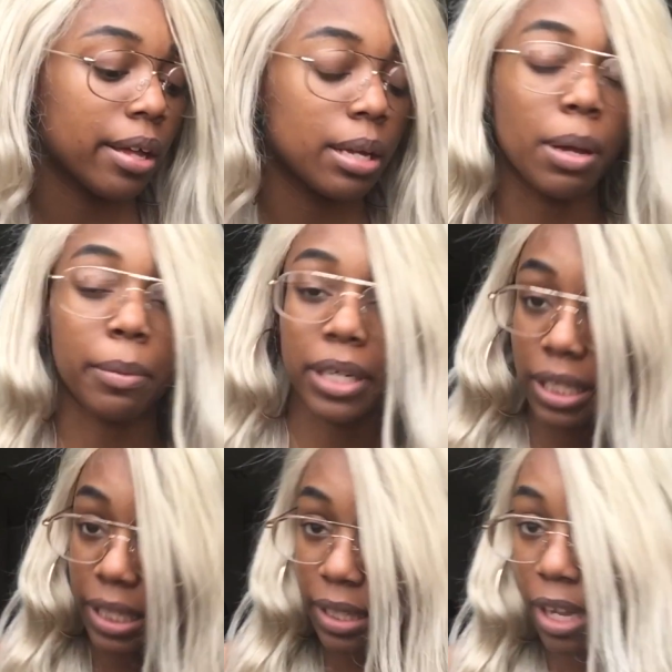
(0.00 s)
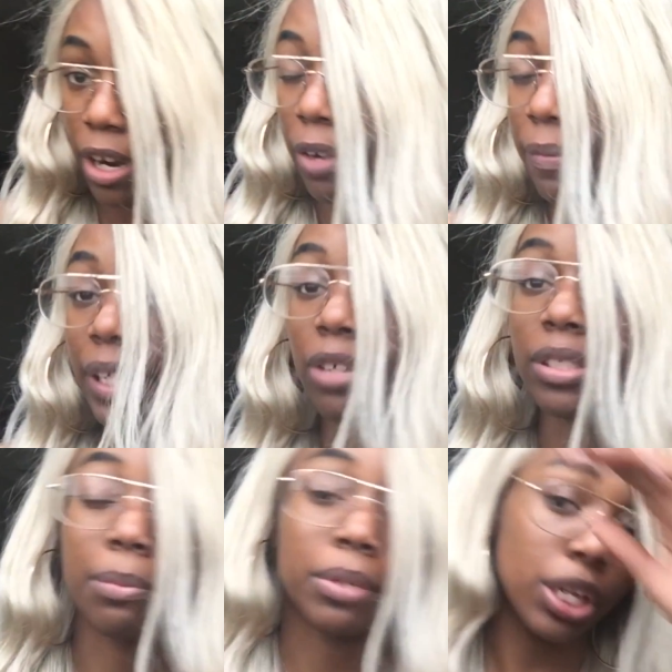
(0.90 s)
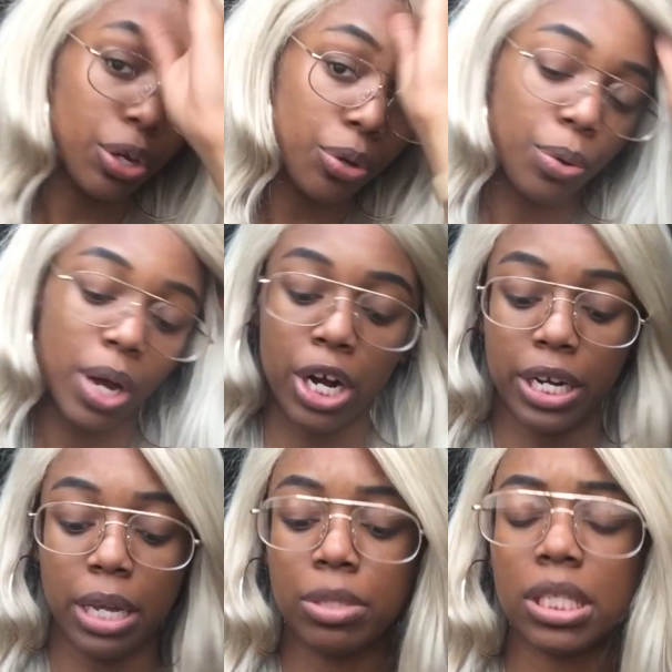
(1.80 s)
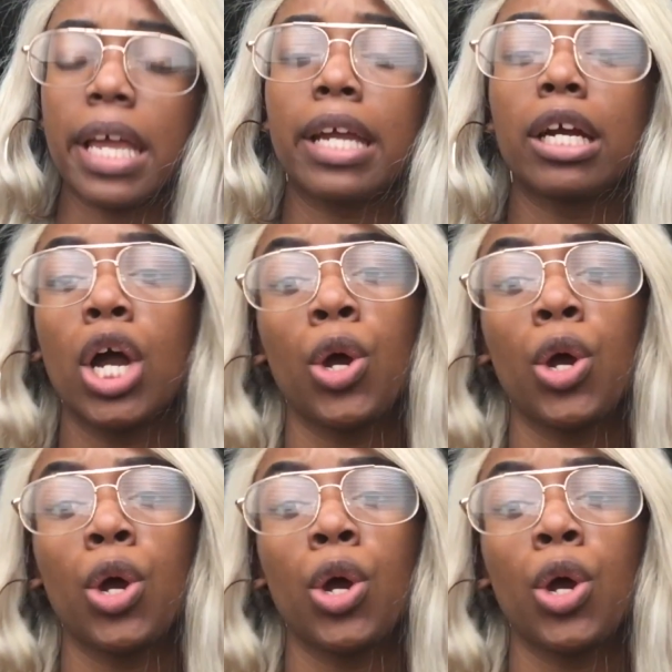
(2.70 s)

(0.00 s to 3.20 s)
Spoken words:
I'm gonna link her video down below. Her name was like,